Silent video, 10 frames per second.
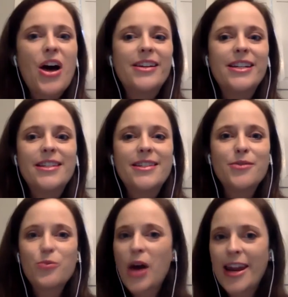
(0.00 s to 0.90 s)
is
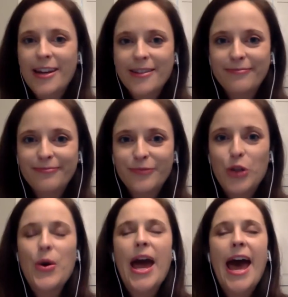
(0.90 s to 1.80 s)
writing.
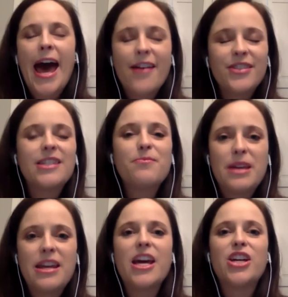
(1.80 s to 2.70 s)
You have to
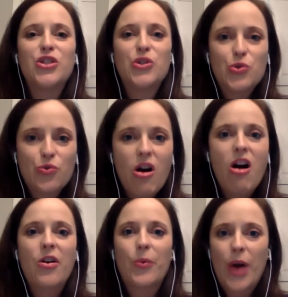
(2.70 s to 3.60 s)
be a
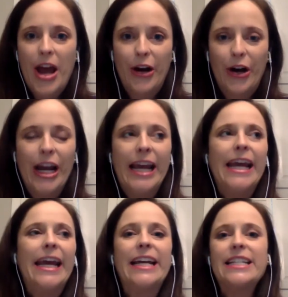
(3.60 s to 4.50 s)
strong writer.
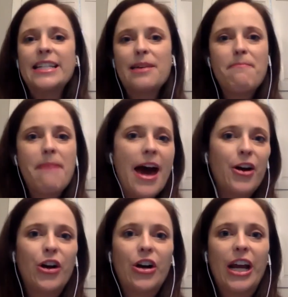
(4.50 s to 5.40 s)
It doesn't
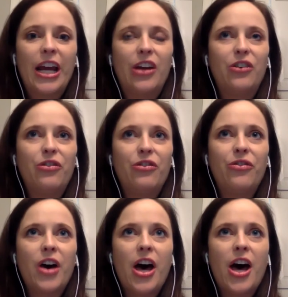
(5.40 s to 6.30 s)
matter if
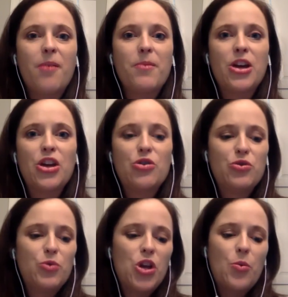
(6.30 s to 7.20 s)

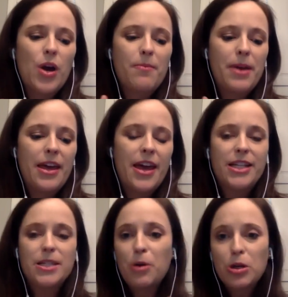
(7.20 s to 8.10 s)
you want to be a
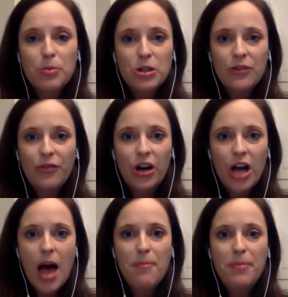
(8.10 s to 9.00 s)
spokesperson for a
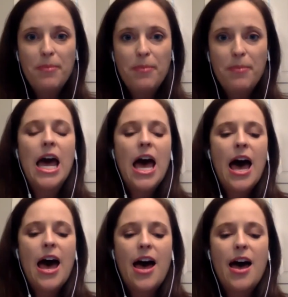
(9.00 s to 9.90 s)
company,
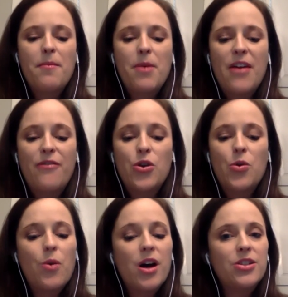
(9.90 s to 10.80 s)
if you
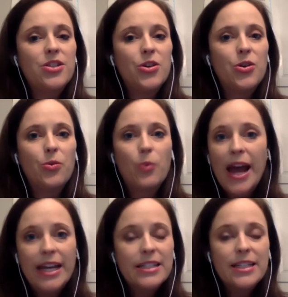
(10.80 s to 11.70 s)
want to
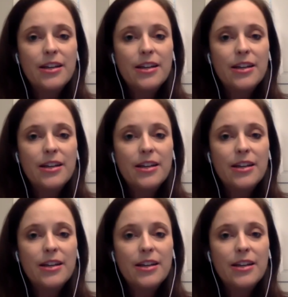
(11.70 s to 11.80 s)
write